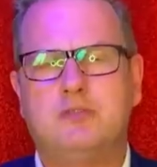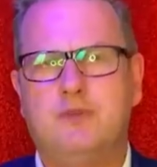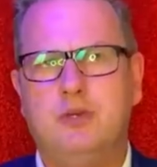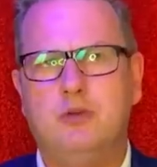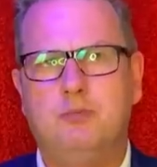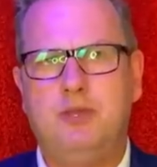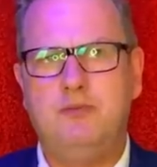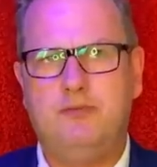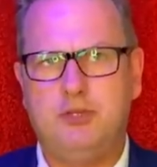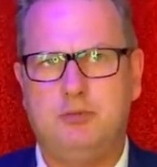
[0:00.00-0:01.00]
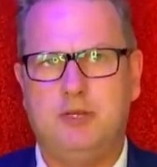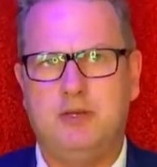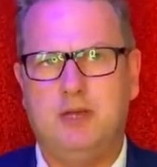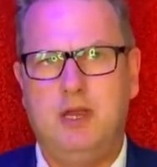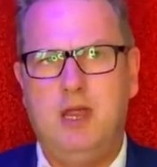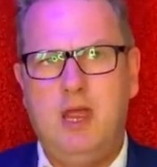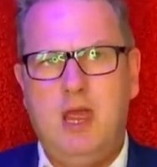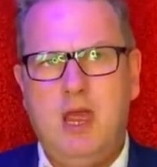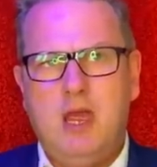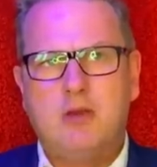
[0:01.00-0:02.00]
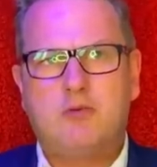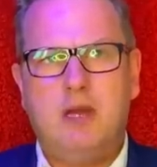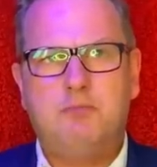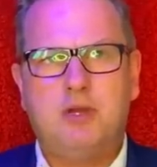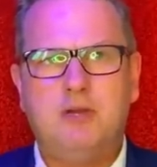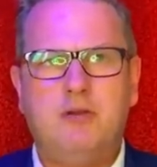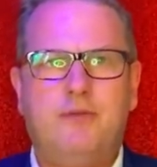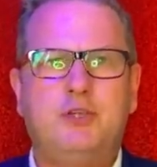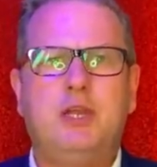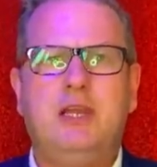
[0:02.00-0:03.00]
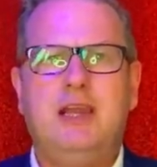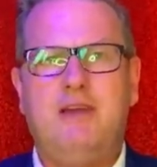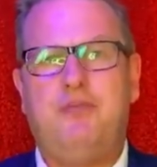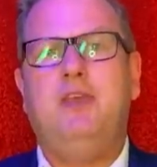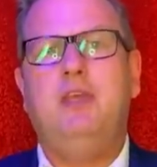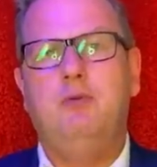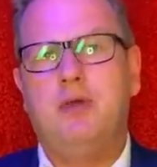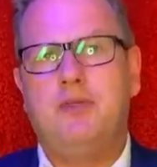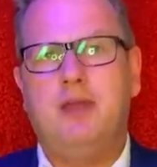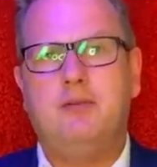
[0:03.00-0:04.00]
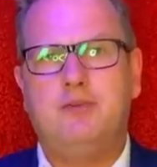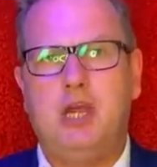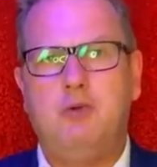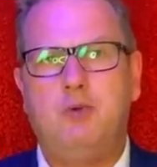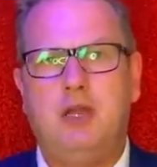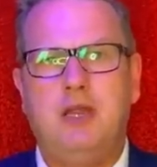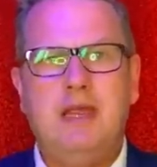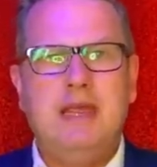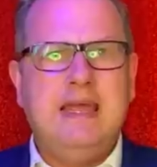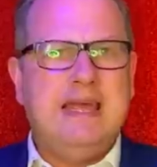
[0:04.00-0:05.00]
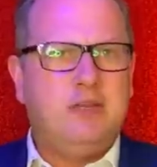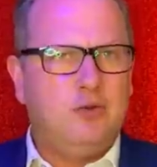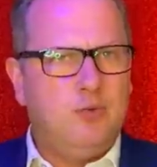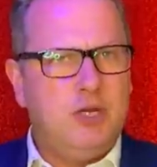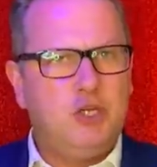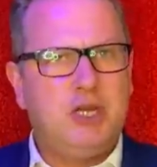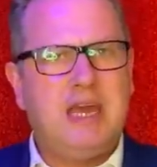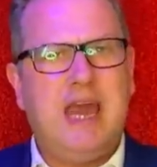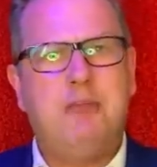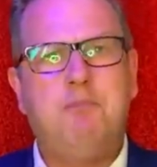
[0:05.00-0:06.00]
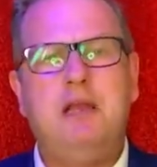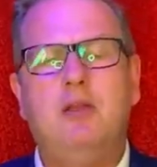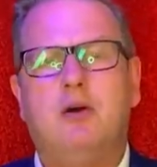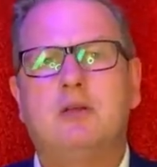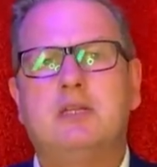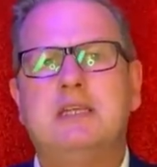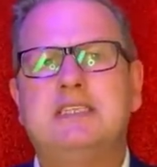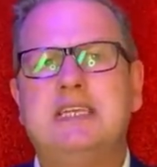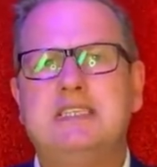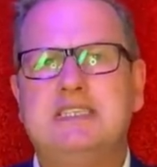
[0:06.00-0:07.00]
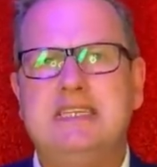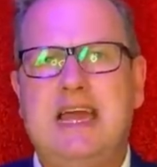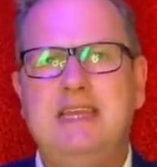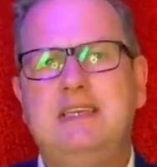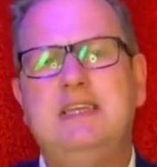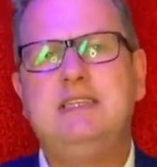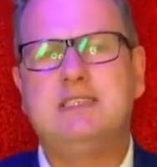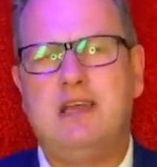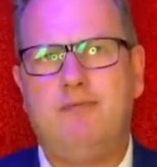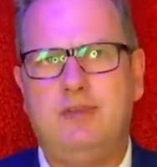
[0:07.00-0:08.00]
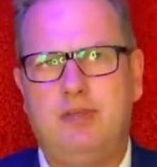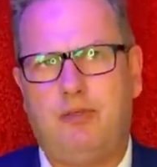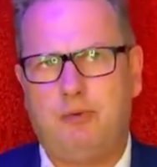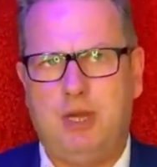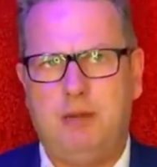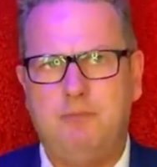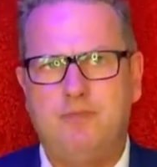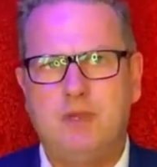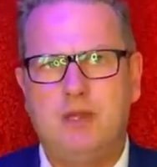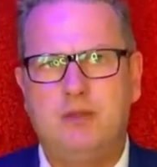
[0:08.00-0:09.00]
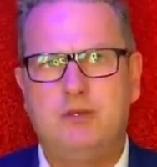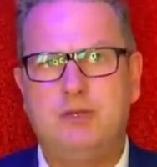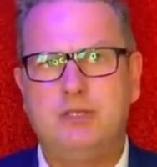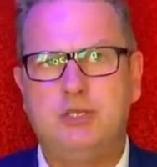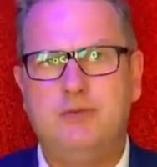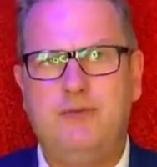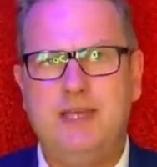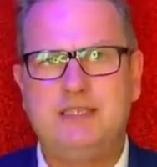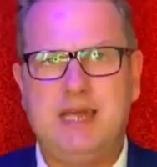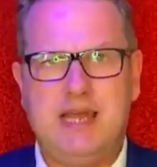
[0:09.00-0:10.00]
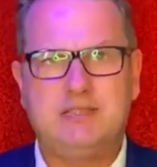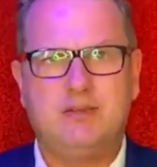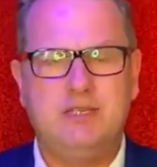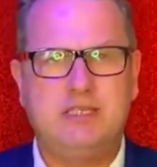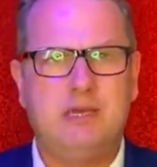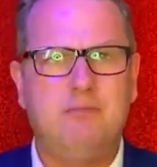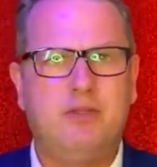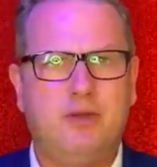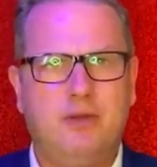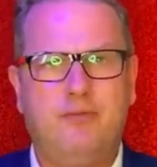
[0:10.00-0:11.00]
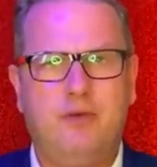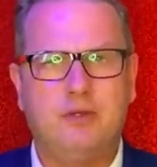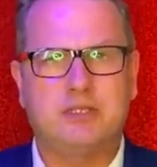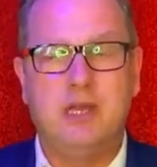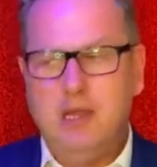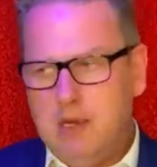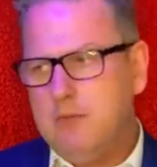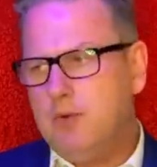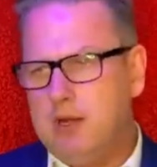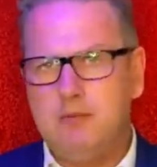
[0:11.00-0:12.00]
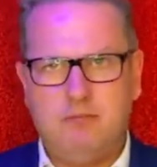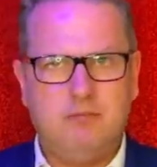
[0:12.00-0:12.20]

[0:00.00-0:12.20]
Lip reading: for European fishermen. Great Britain officially left the EU at the end of January, to which it had belonged since 1973. The transition phase ends on December 31st. Well,